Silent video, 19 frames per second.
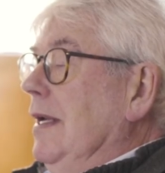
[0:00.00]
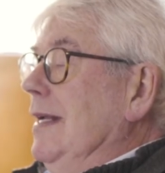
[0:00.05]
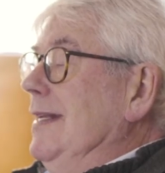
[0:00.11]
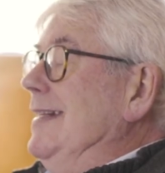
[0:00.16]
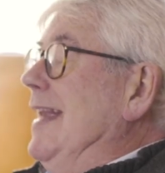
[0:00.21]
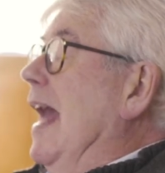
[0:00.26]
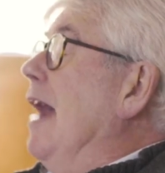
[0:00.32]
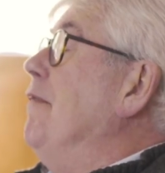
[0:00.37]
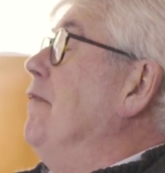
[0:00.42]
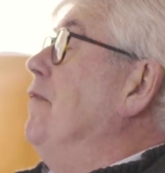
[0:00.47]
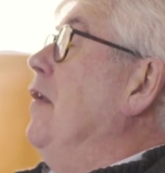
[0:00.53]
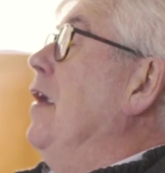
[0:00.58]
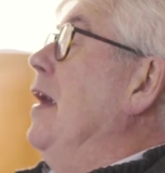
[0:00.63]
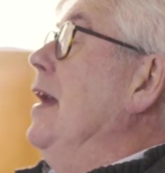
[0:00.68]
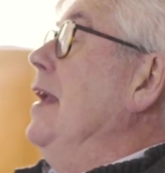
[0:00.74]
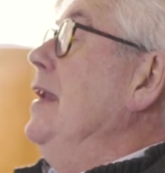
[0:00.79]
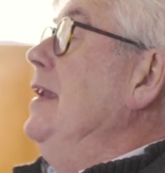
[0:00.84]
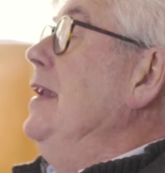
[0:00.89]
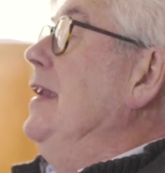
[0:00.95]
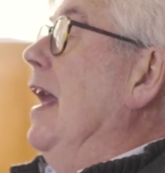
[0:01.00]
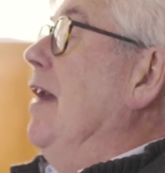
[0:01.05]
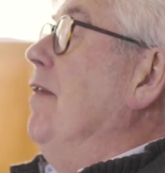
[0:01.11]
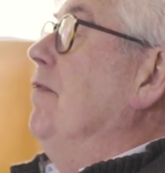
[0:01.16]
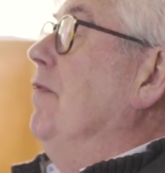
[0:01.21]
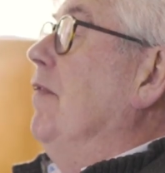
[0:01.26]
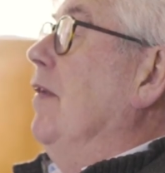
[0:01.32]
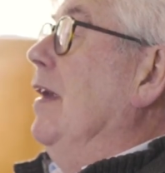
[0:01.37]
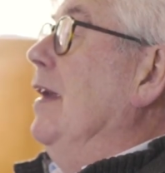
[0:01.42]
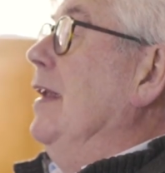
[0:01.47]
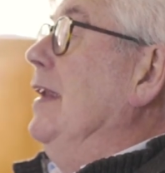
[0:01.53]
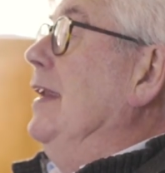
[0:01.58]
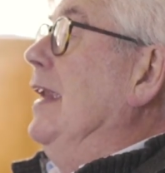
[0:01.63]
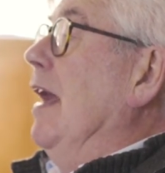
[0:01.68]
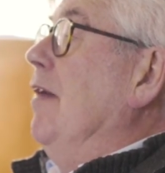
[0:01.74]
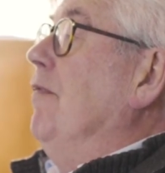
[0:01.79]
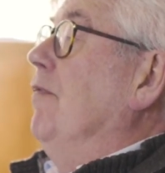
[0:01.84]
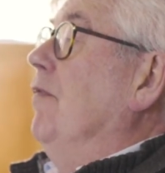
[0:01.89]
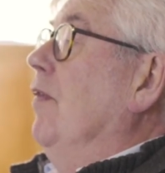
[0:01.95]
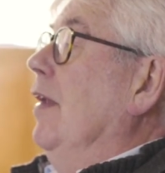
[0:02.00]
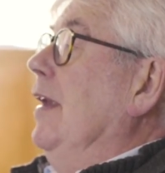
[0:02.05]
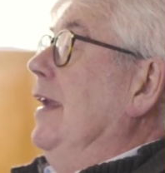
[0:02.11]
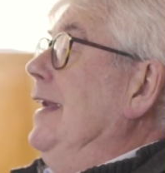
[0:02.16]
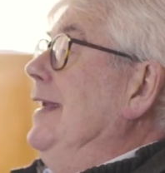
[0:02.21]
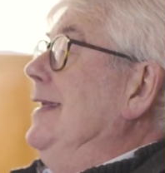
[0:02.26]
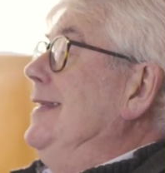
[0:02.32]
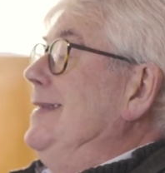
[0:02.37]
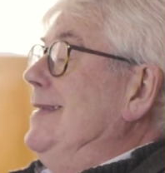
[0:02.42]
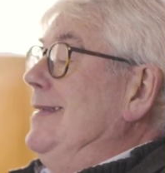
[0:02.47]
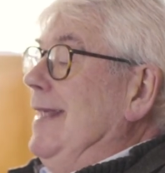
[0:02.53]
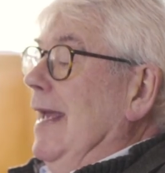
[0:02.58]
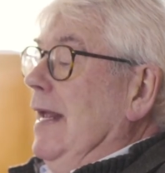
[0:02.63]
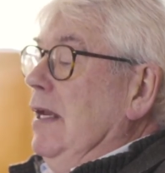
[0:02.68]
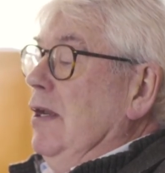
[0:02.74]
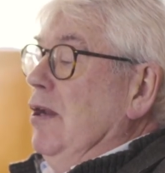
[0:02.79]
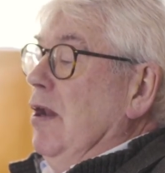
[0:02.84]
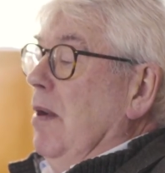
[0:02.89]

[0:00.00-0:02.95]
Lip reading: "Never, never, never," he said,